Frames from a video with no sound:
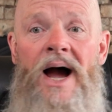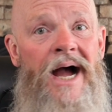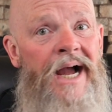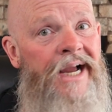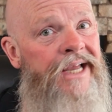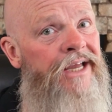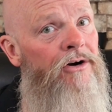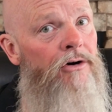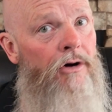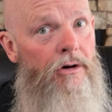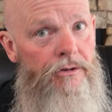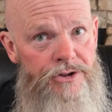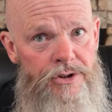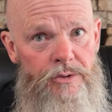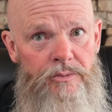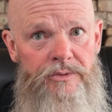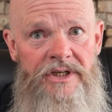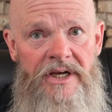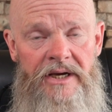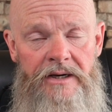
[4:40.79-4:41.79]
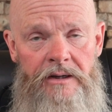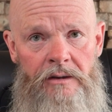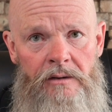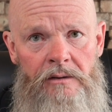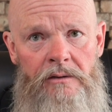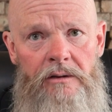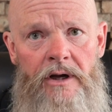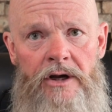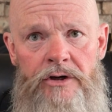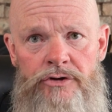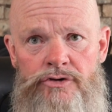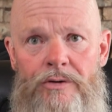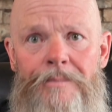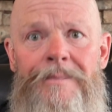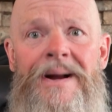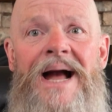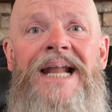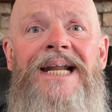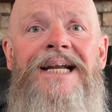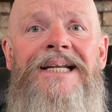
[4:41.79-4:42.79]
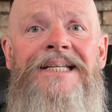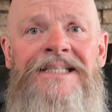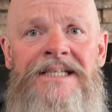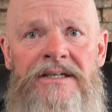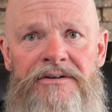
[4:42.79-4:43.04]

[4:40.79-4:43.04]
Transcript: I could also tell a dramatic